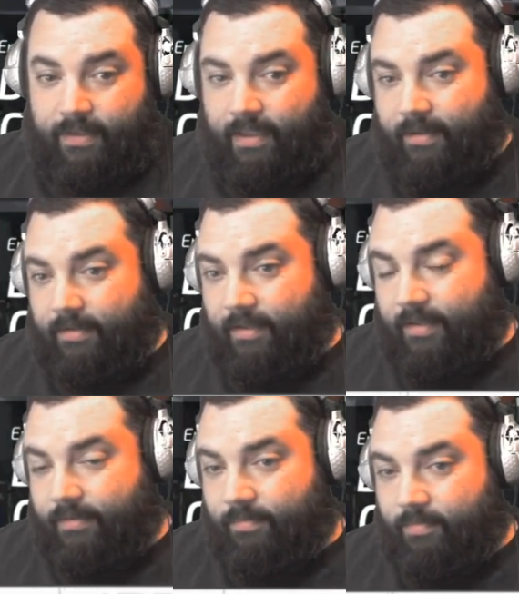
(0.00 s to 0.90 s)
and
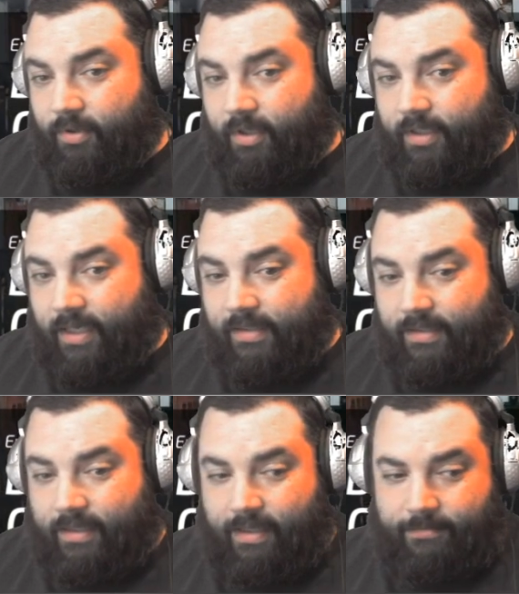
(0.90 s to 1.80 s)
different
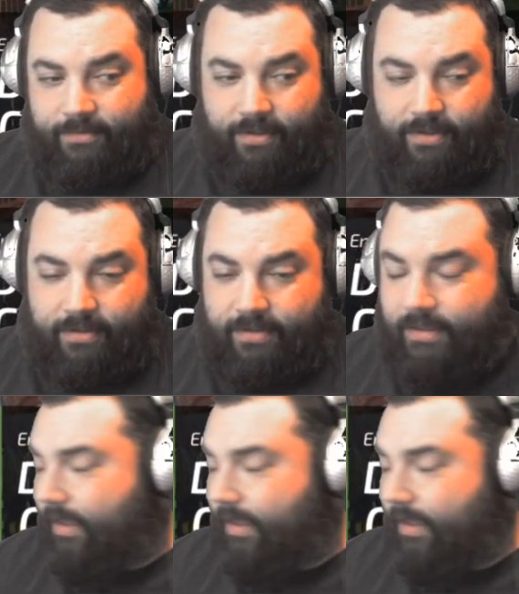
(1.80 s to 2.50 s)
broadcasting cameras. So you can